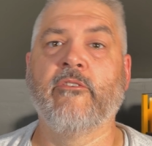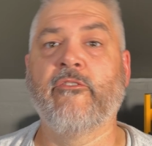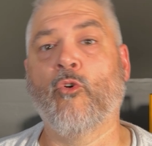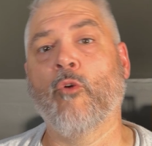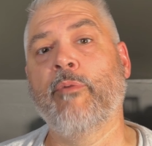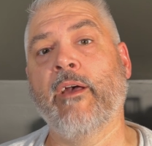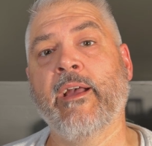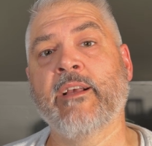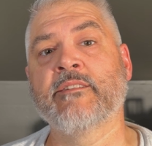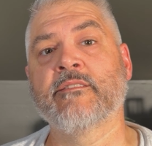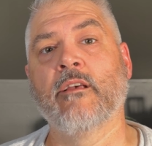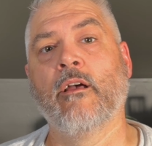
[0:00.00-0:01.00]
4
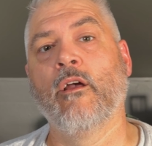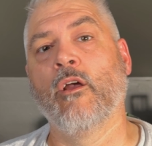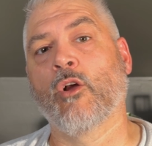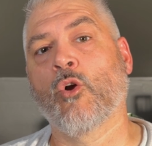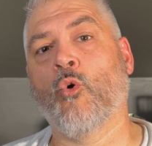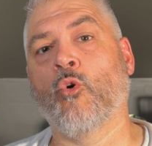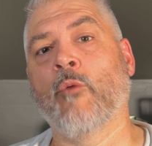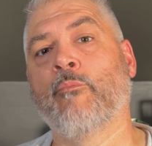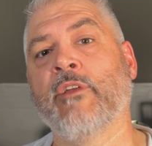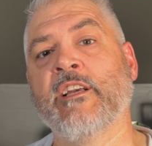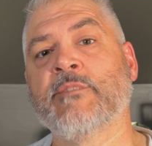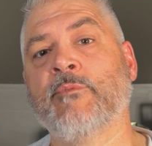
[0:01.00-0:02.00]
pegs, corner
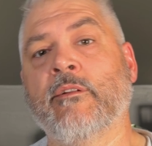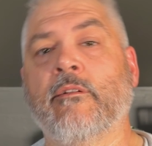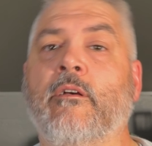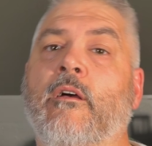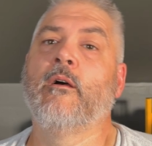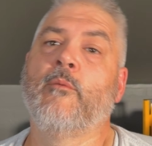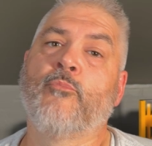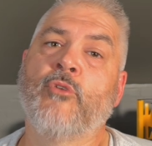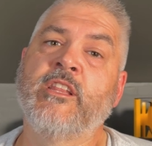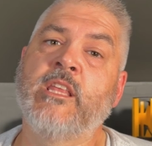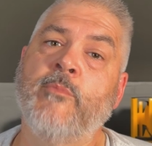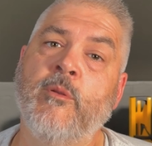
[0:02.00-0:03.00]
placement,
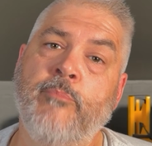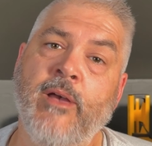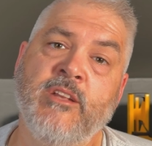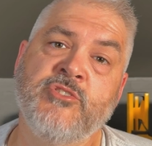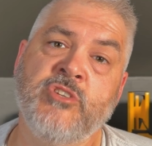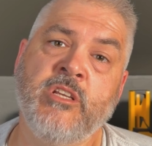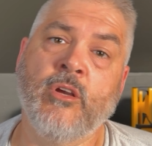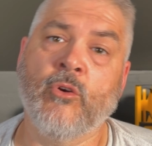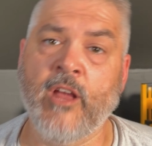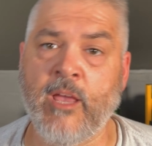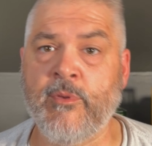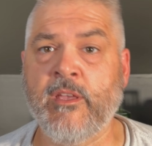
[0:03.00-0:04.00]
print them in PETG or
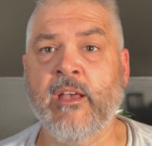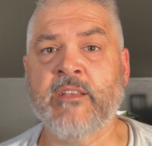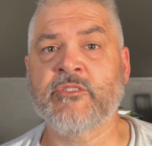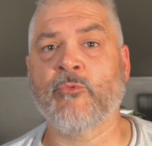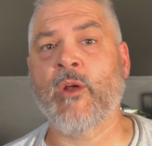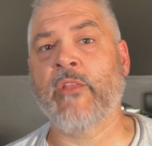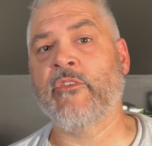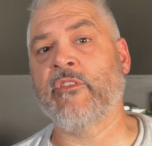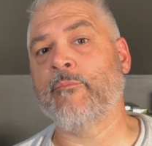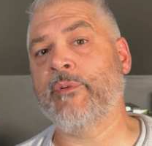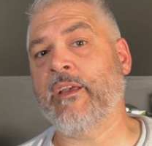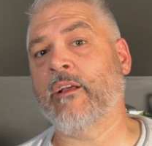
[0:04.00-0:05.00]
ABS rather than
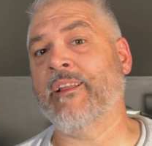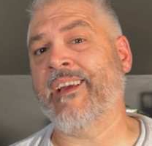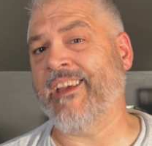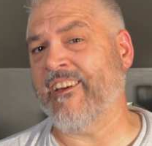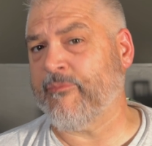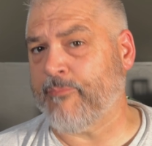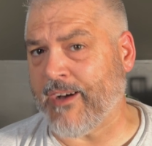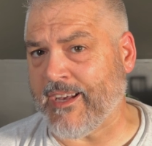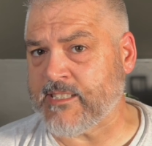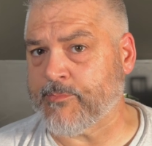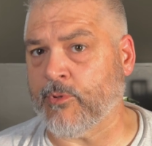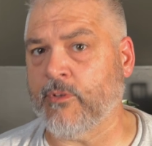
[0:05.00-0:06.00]
PLA if
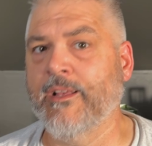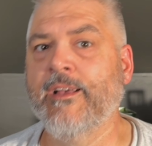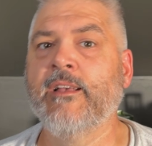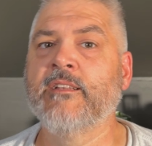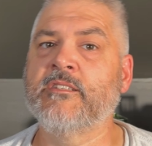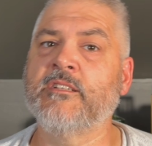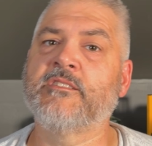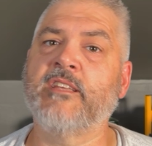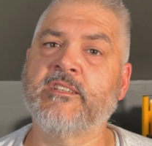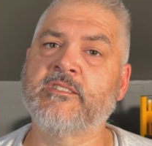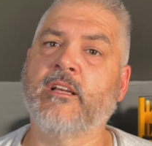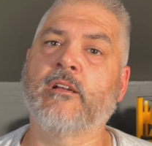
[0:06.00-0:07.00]
possible, since they
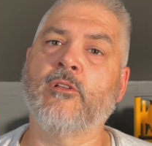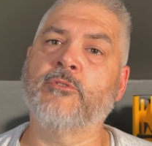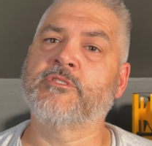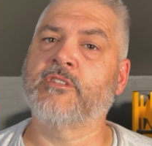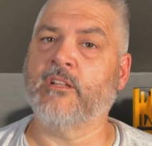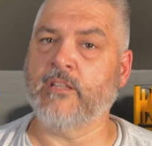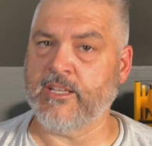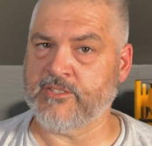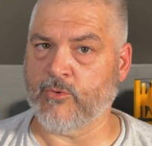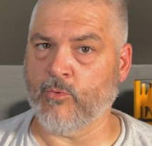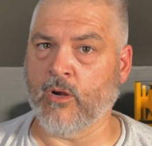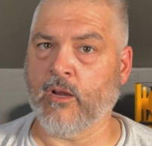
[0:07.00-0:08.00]
sit close to the laser
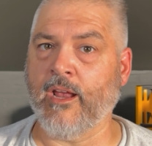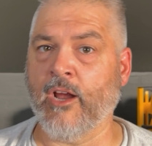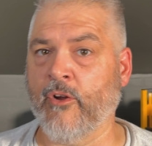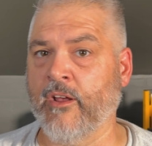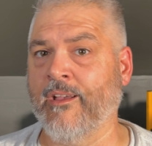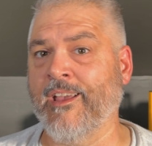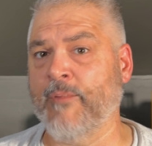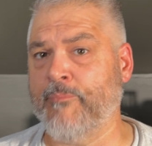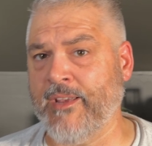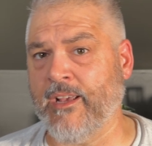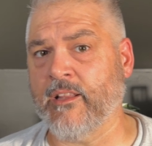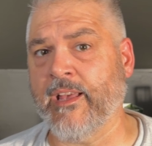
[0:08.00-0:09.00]
work area and
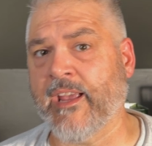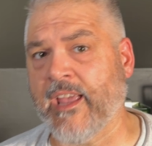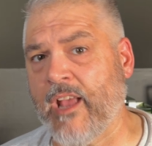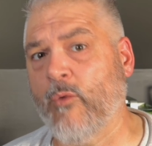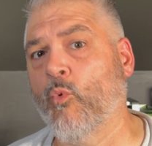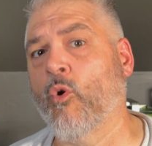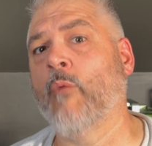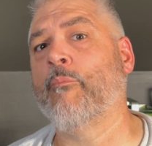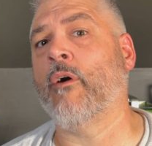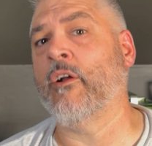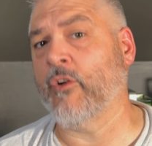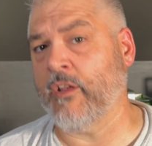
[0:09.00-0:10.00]
PLA can warp
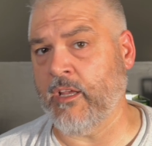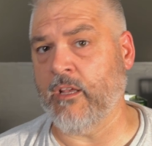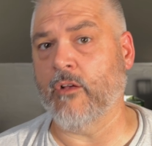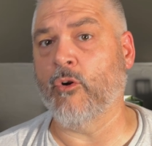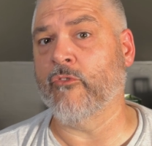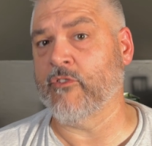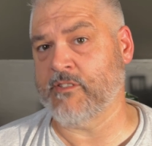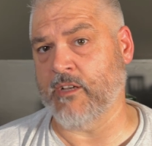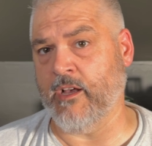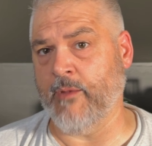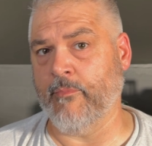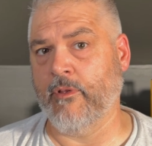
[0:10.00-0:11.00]
under heat over
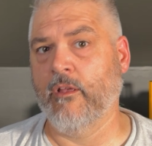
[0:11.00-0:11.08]
time.